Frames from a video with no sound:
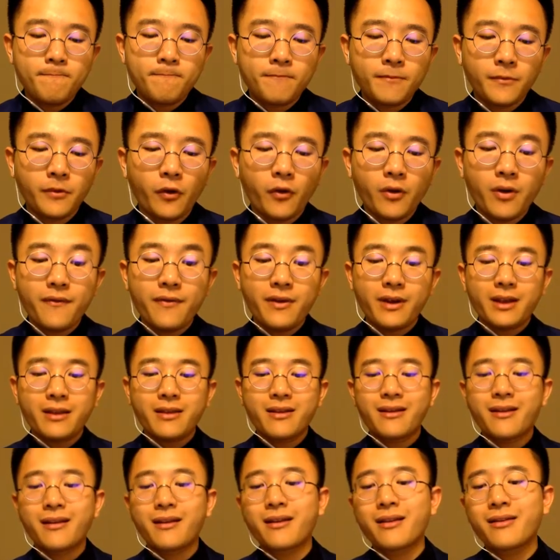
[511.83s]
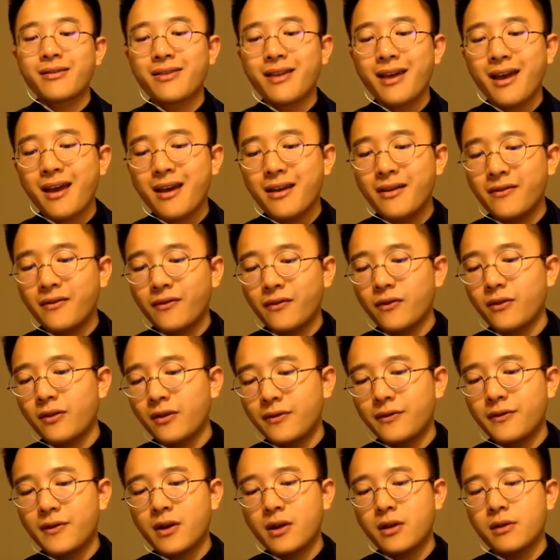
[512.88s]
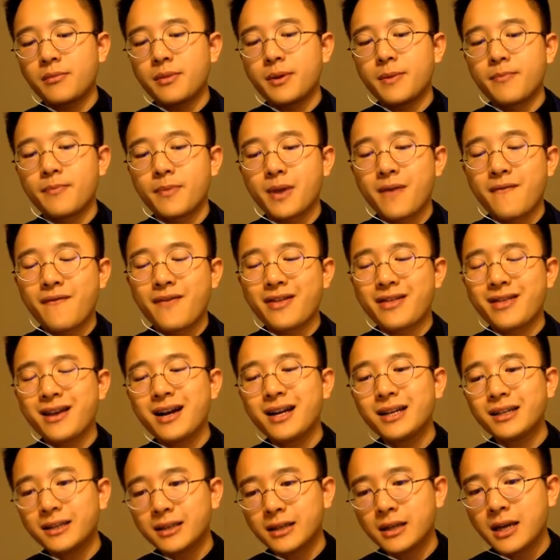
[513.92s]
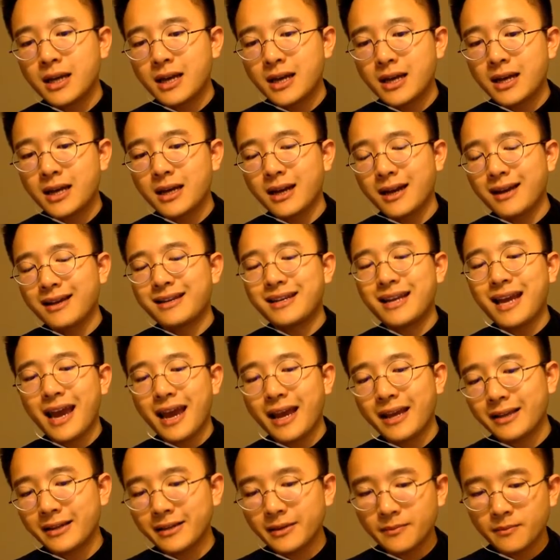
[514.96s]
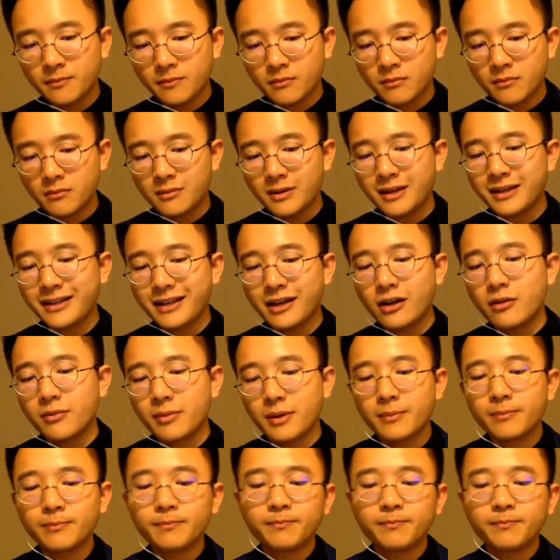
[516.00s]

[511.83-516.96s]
So if it contains this element, if it does contains this element,